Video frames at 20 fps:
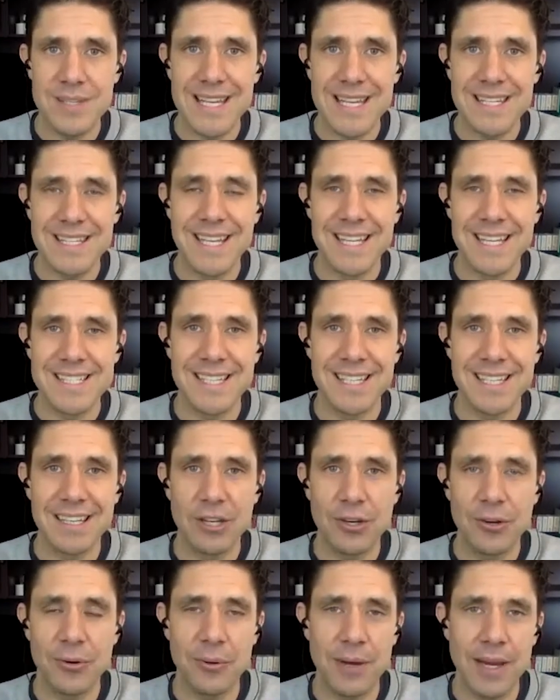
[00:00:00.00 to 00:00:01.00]
that
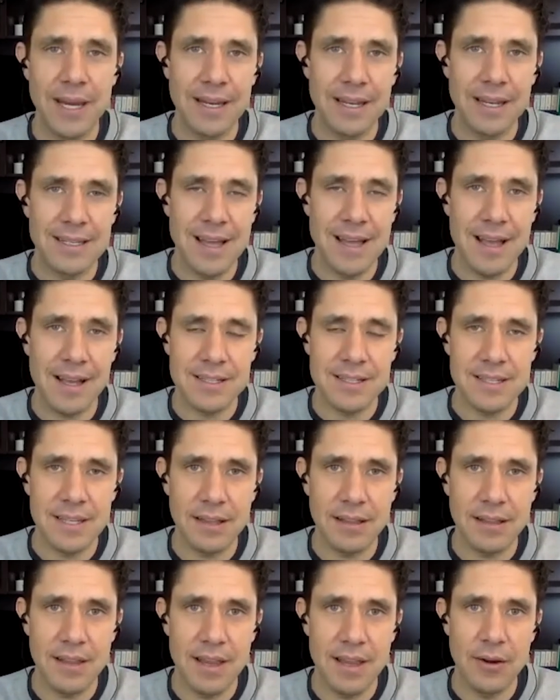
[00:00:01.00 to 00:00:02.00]
doesn't create a
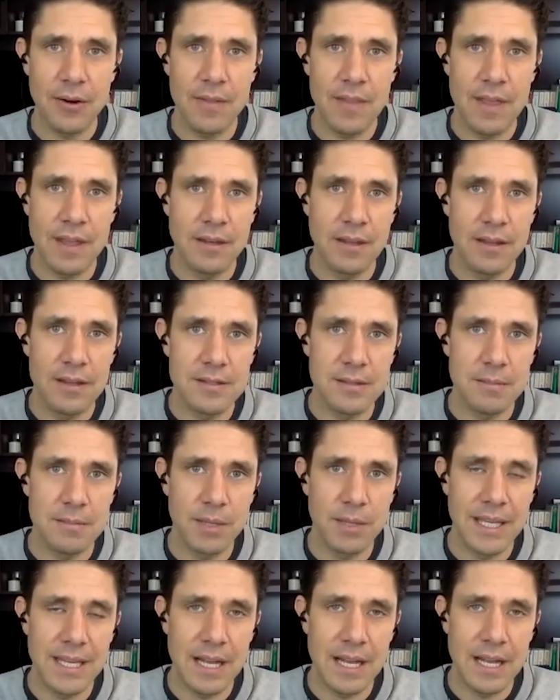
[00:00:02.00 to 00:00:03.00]
toxic layer, that doesn't
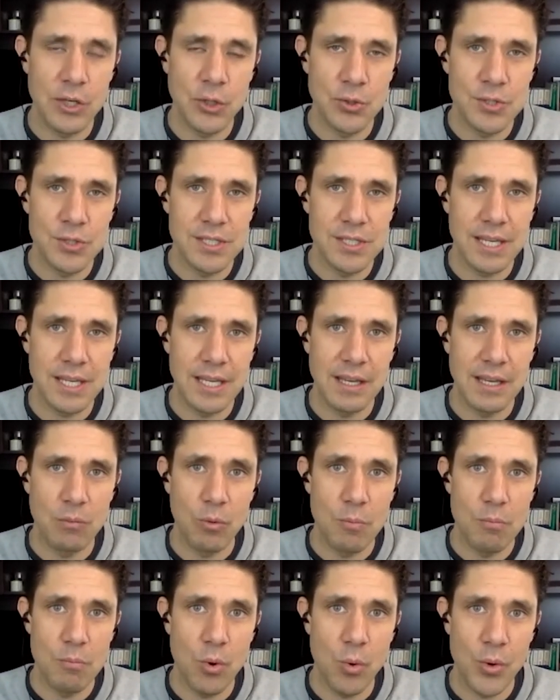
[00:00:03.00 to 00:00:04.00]
get on your skin and
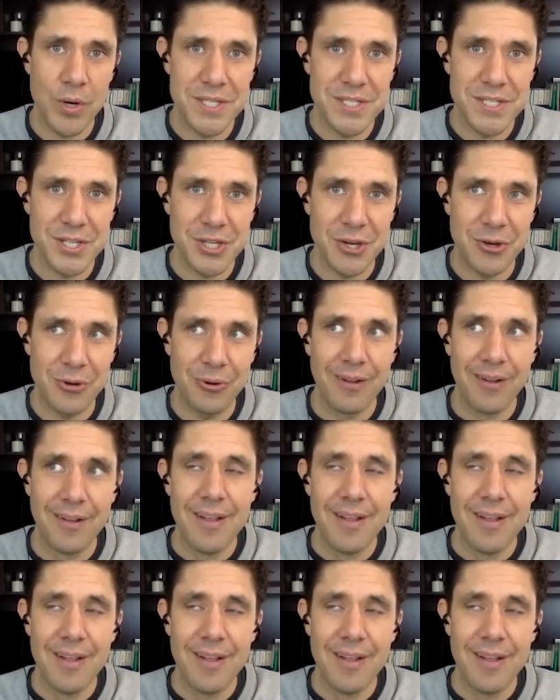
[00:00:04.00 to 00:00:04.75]
won't poison you.